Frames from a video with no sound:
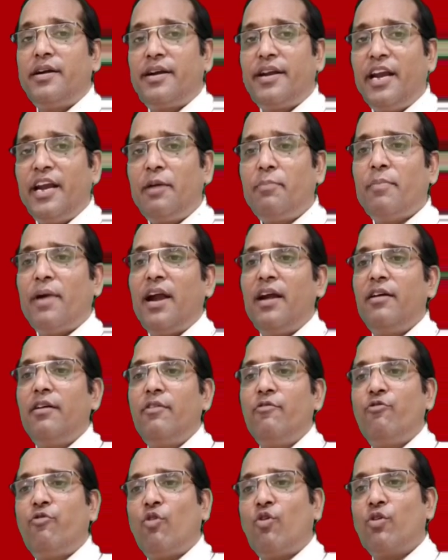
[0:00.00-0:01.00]

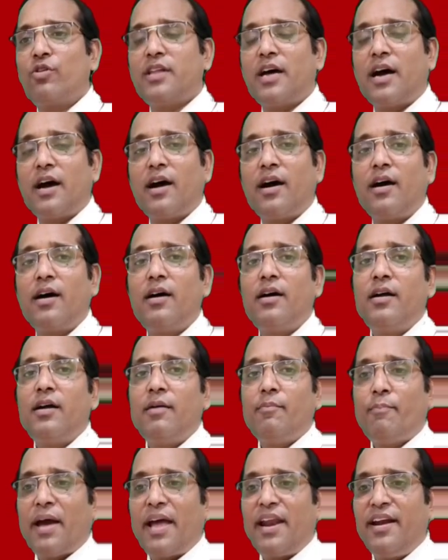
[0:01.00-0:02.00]
treatment for the
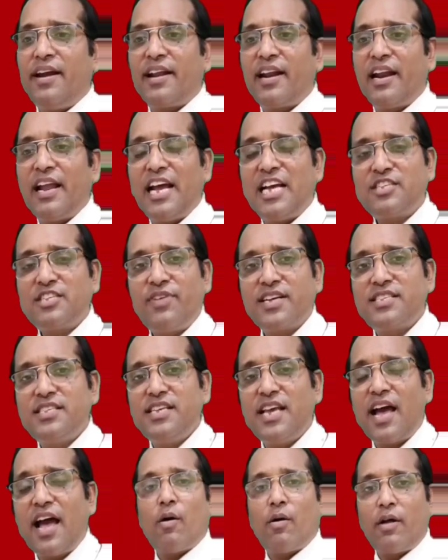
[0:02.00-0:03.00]
perinatal
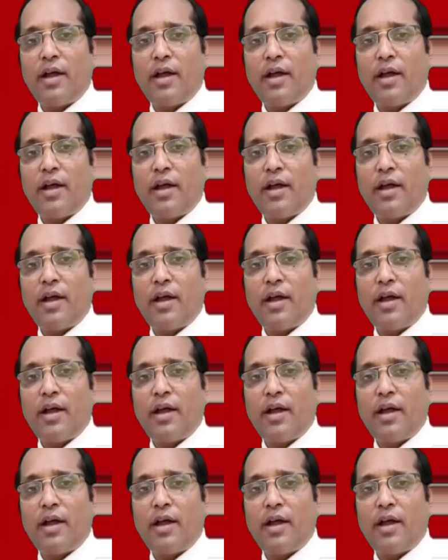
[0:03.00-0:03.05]
asphyxia